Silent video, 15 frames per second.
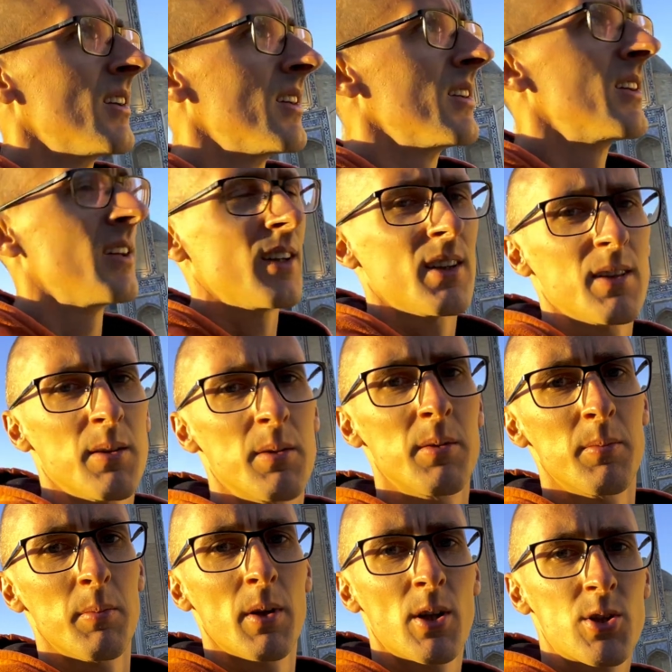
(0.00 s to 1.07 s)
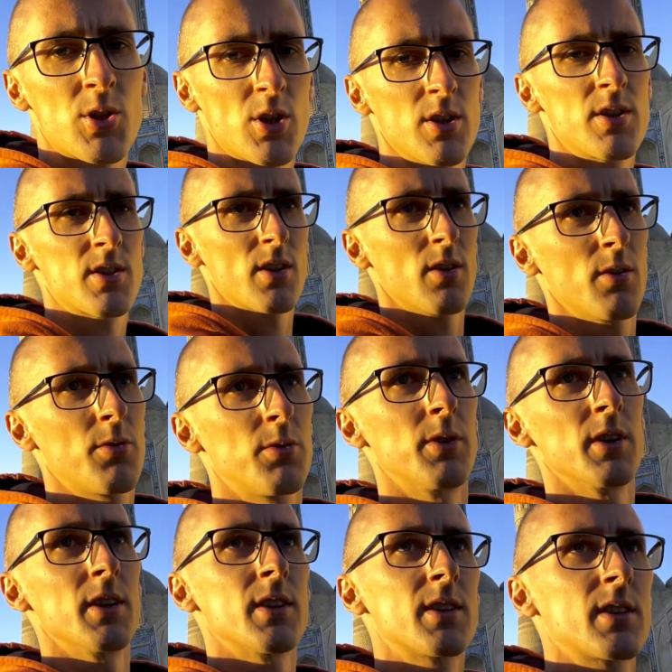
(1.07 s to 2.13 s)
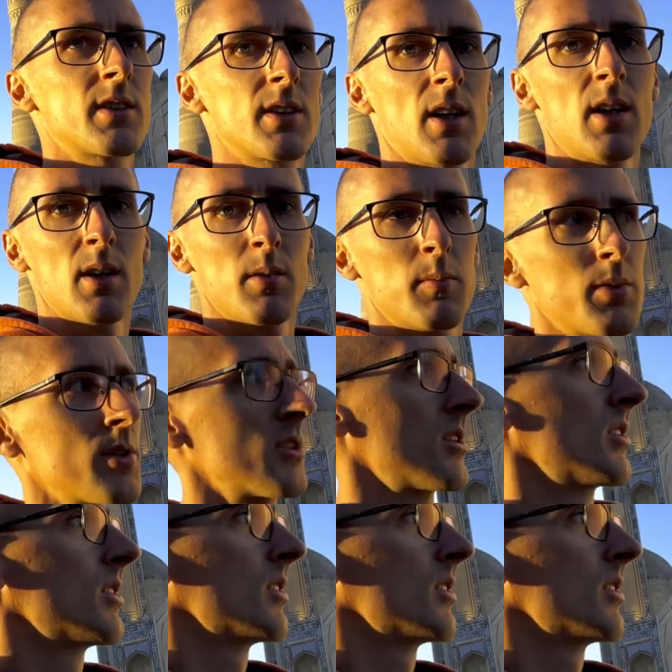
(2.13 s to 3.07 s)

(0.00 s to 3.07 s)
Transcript: Yeah, merchants of these times